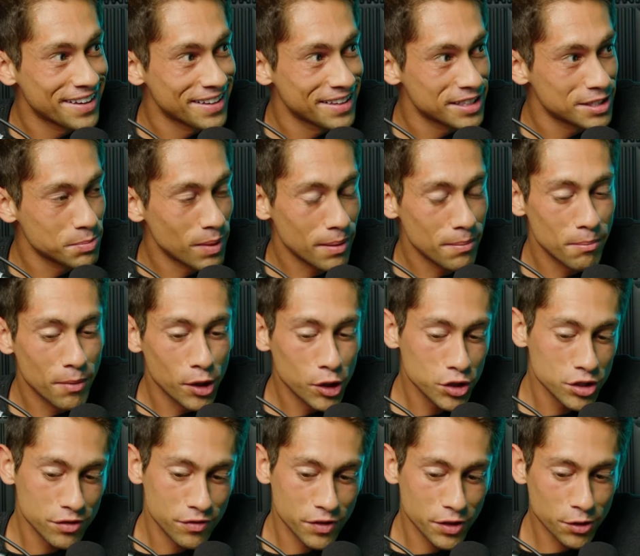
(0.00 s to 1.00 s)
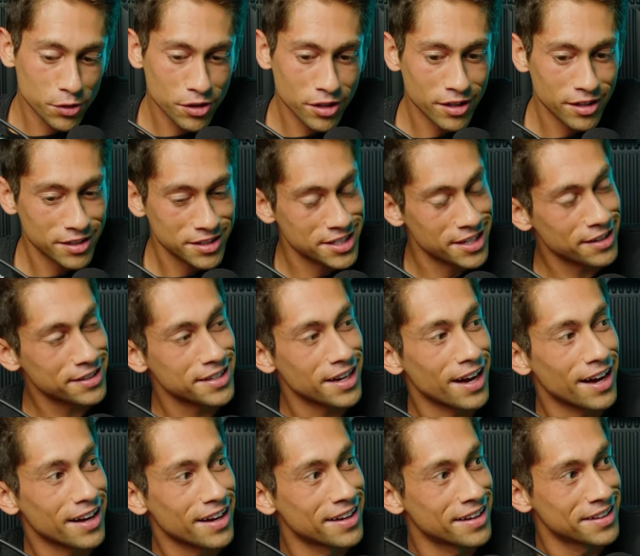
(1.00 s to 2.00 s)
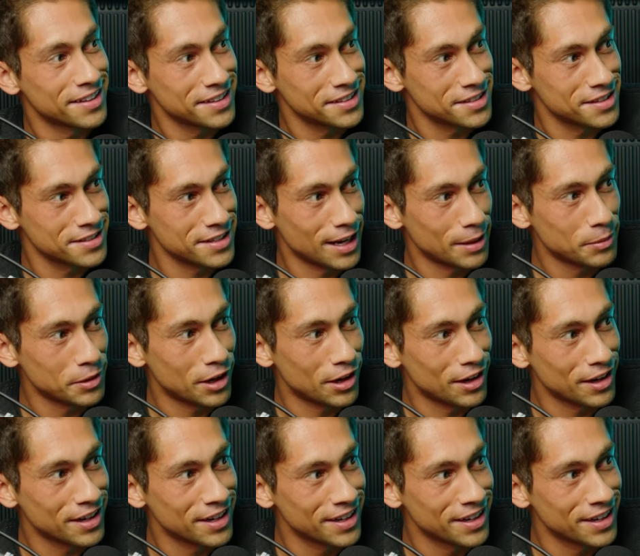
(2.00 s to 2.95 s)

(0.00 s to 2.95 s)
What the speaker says: It's my most viewed TikTok is the tomahawk.